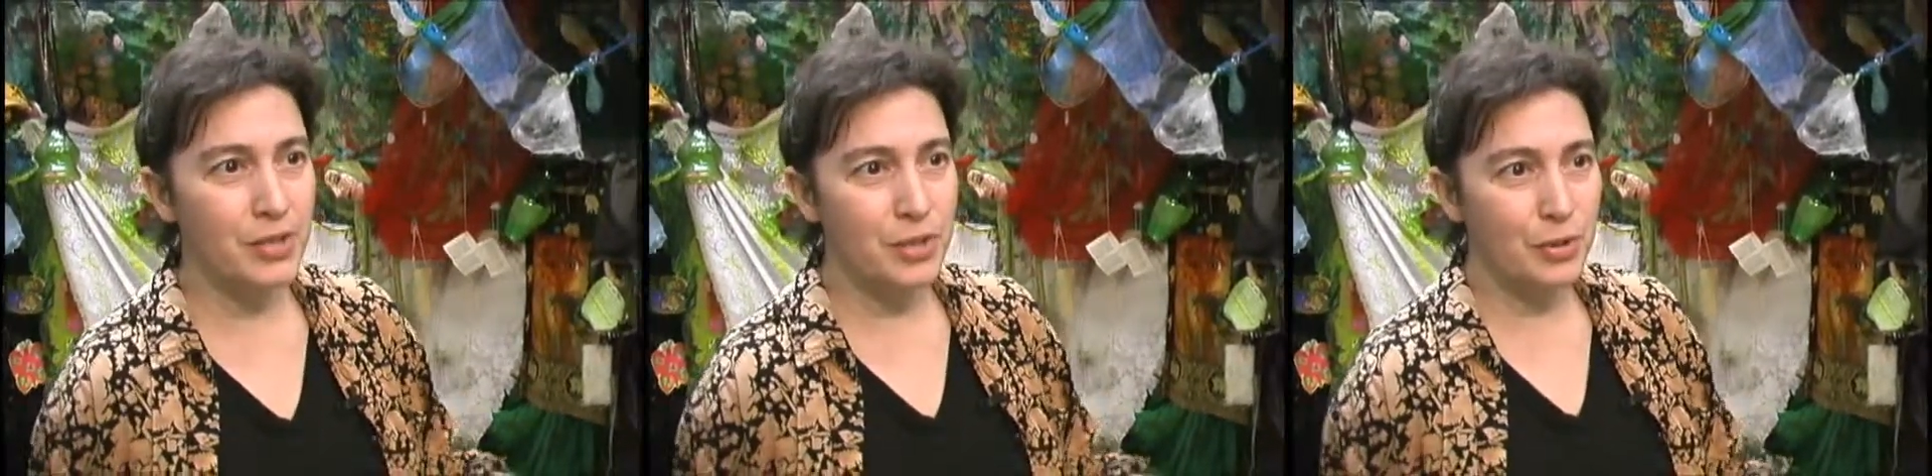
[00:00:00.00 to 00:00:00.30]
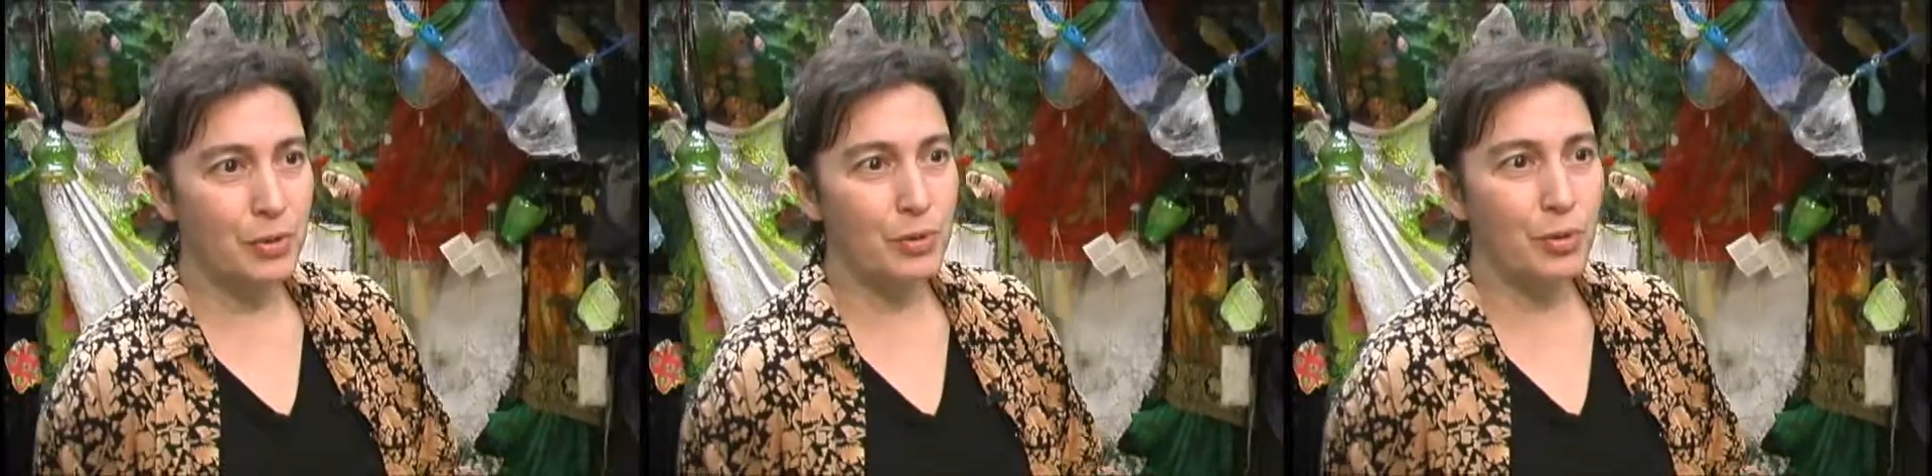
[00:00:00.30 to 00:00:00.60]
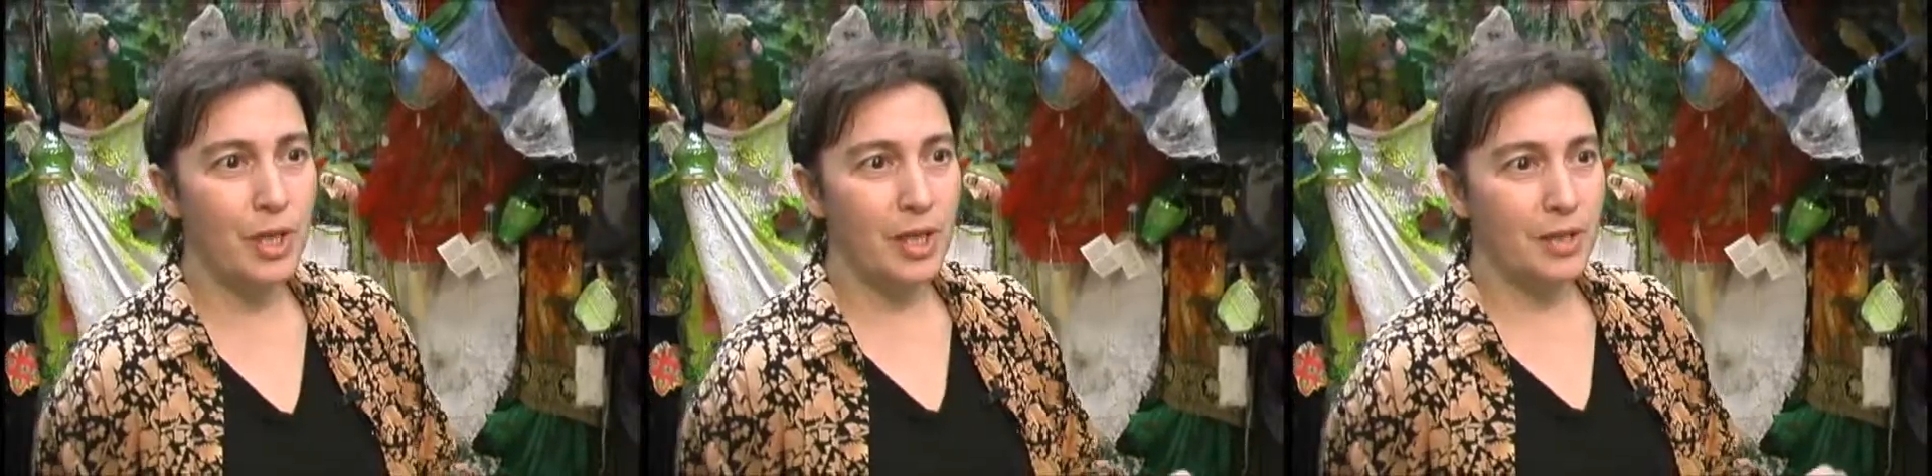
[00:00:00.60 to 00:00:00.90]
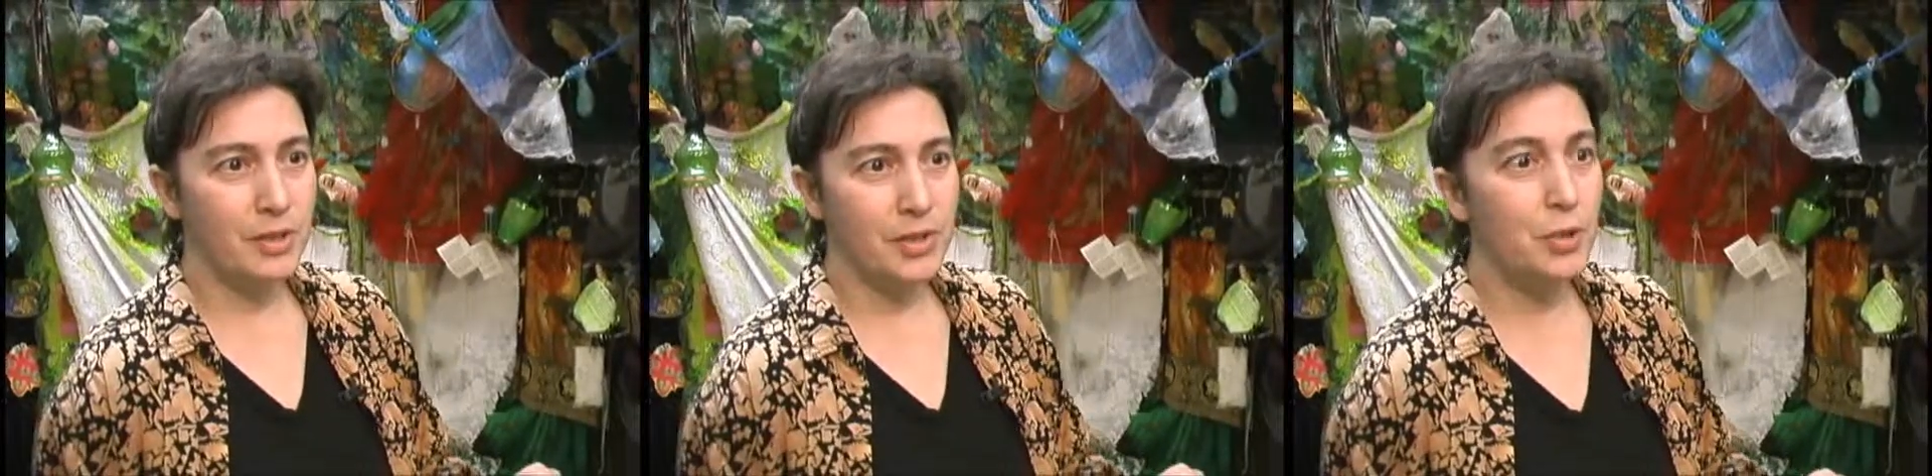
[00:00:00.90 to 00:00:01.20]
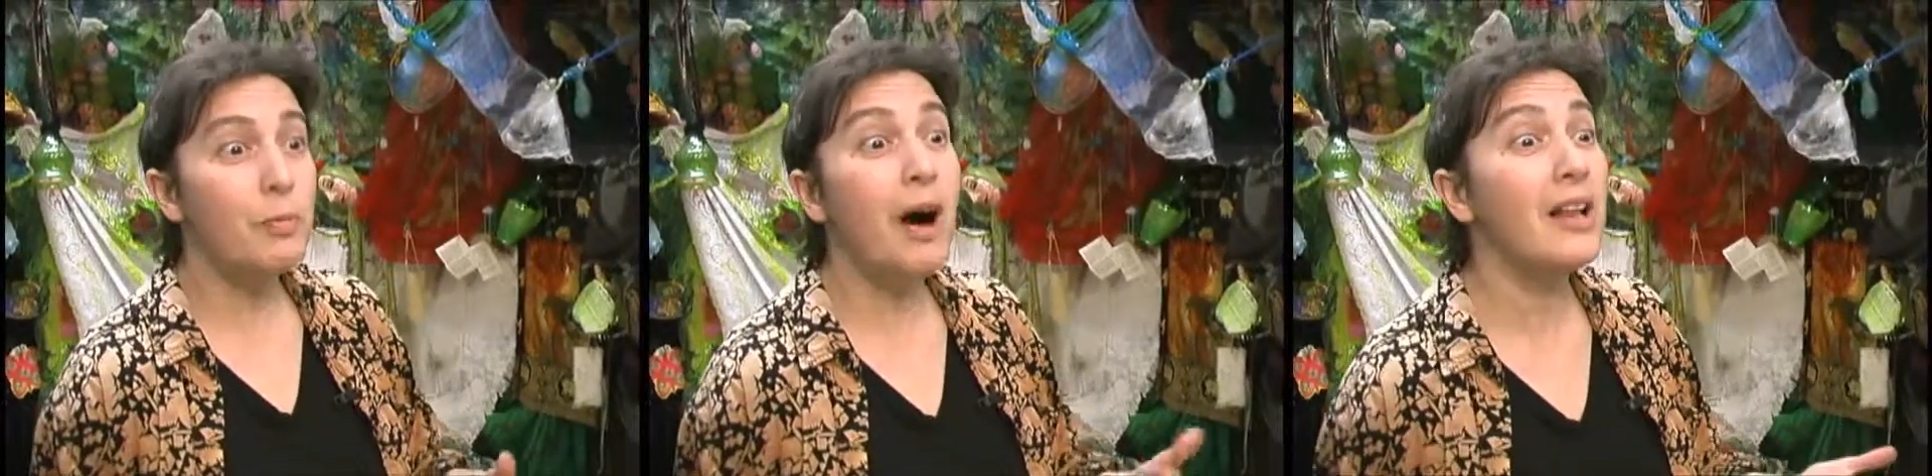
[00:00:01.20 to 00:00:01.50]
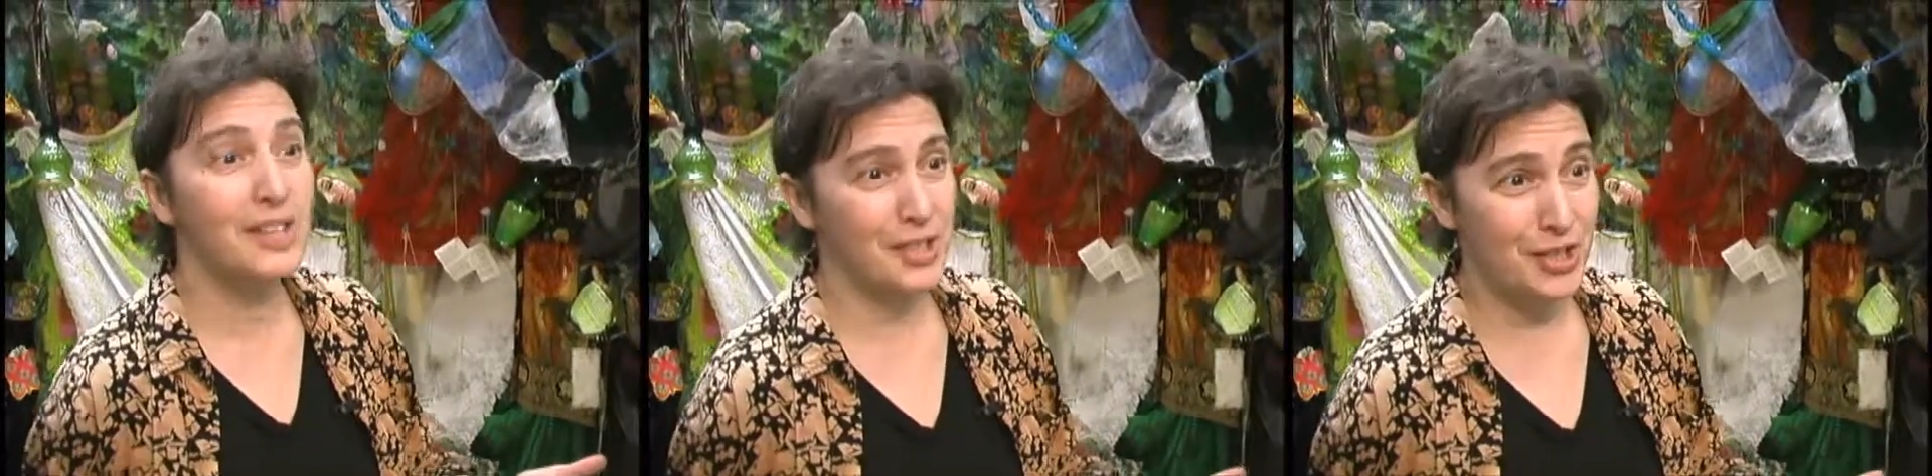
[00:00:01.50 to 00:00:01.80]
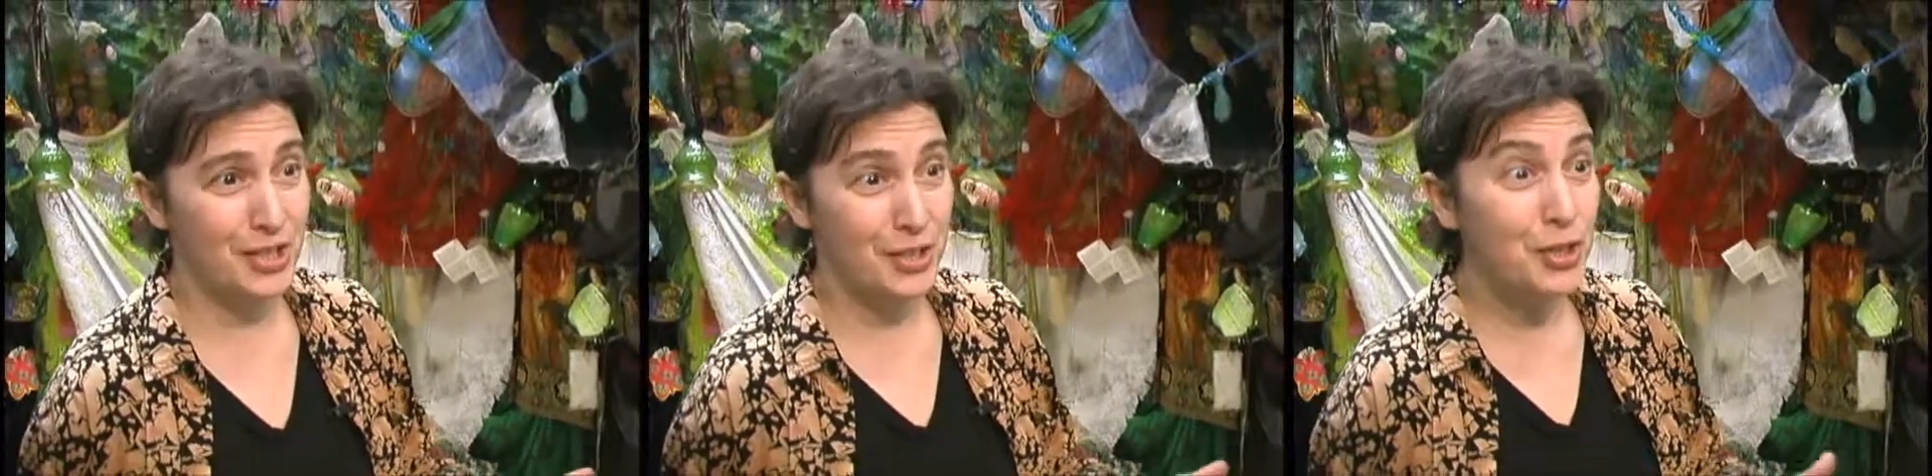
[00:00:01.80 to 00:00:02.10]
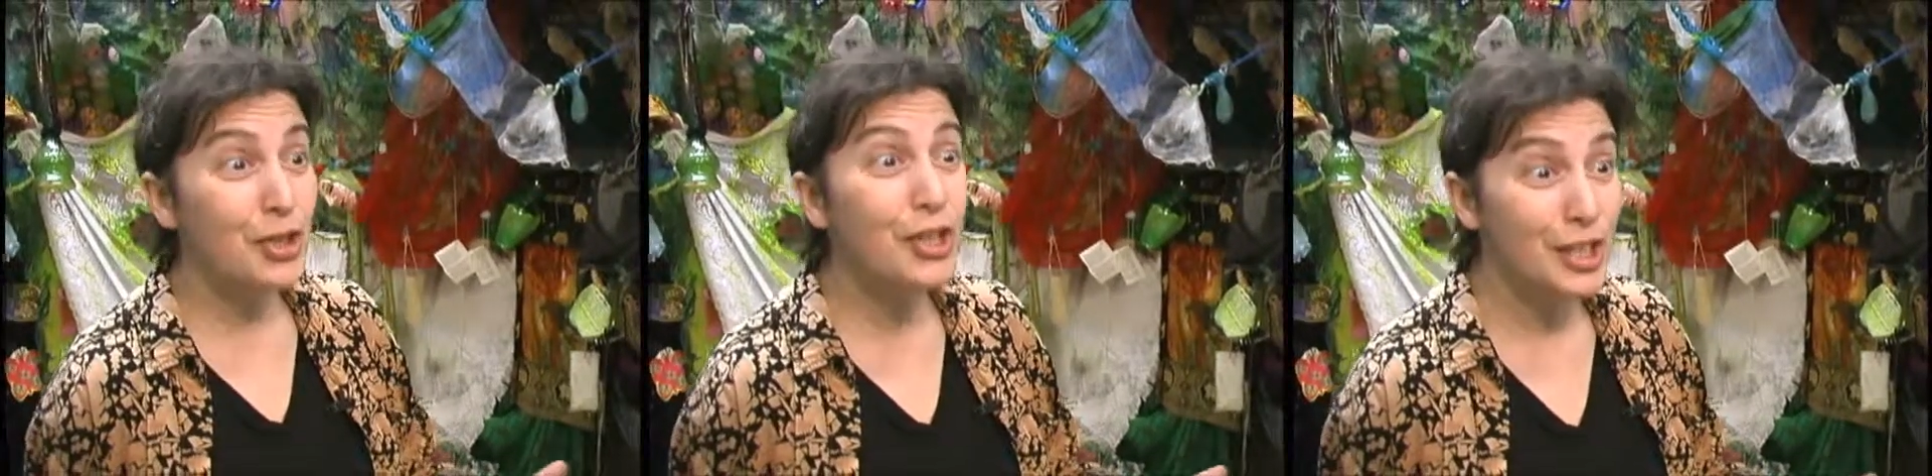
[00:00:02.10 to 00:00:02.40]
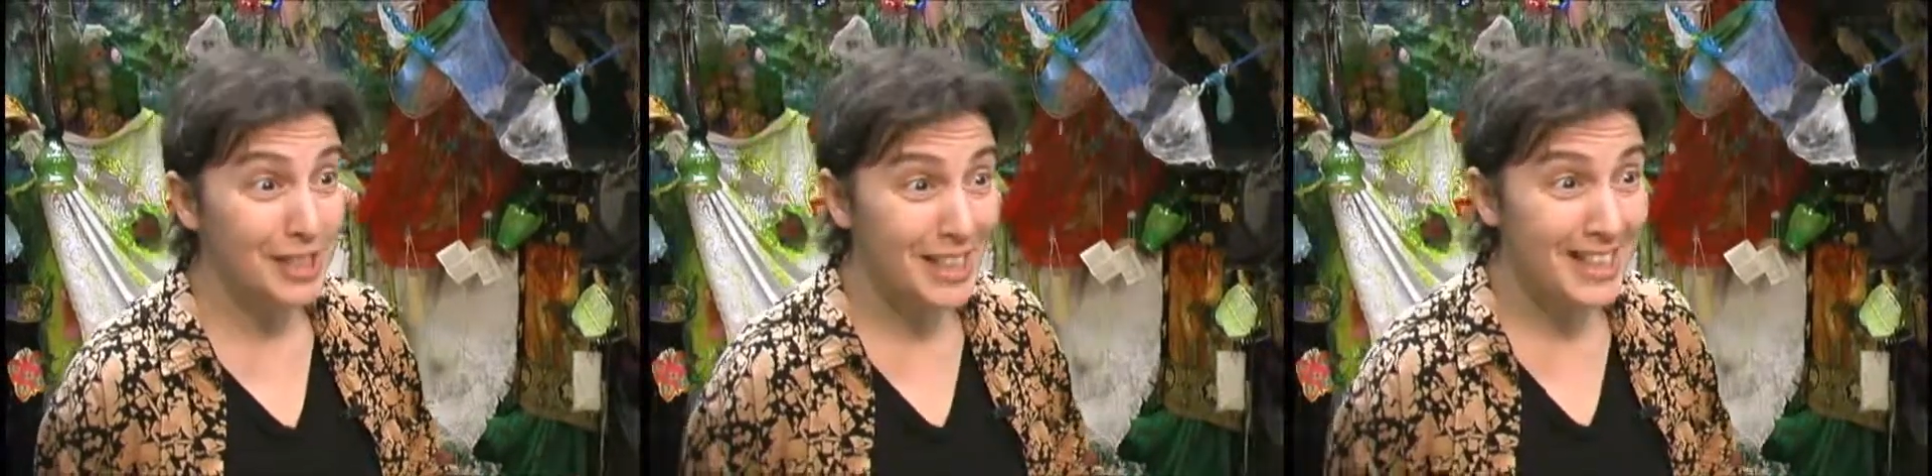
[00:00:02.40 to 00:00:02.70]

too polished, too good.